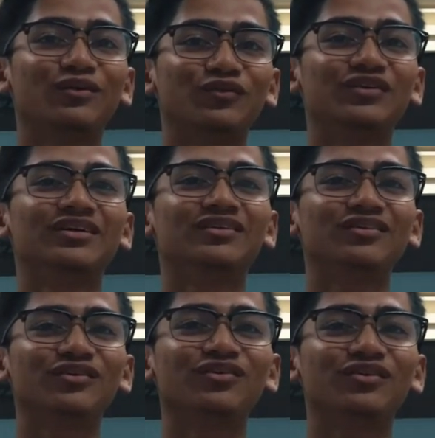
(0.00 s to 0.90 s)
of the
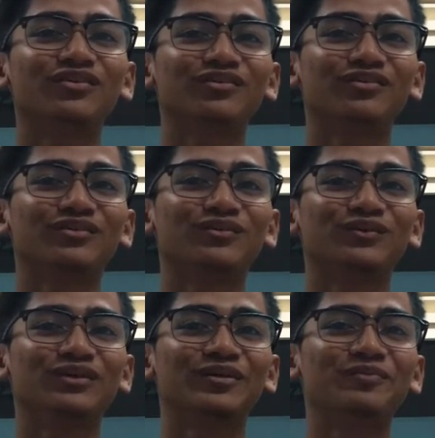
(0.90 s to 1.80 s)
resources to
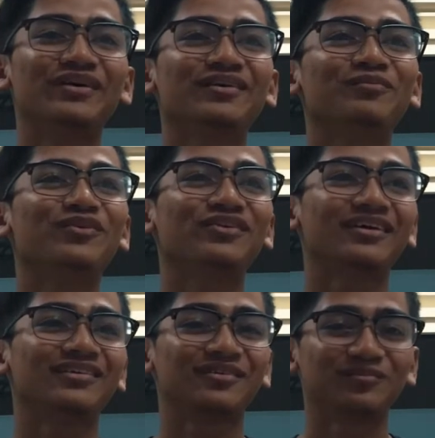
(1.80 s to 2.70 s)
the parent process.